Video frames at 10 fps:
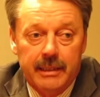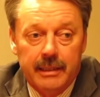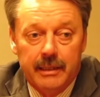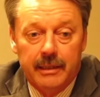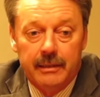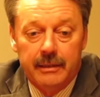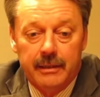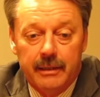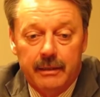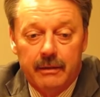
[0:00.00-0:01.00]
And
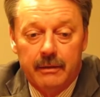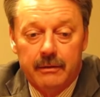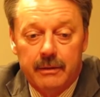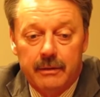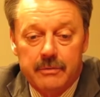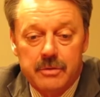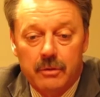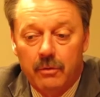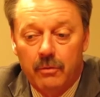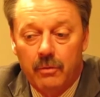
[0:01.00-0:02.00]

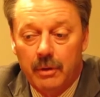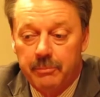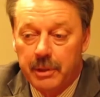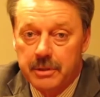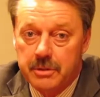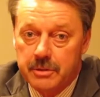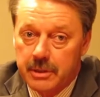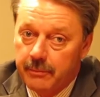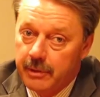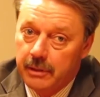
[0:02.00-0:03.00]
so apprentices
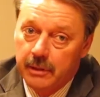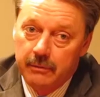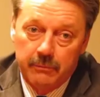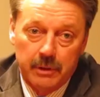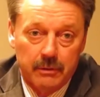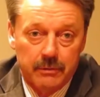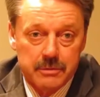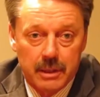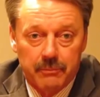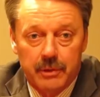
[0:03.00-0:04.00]
coming in, we
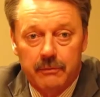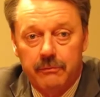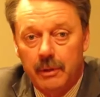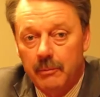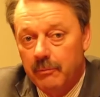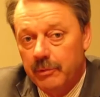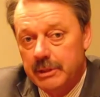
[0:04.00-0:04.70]
learn something from them.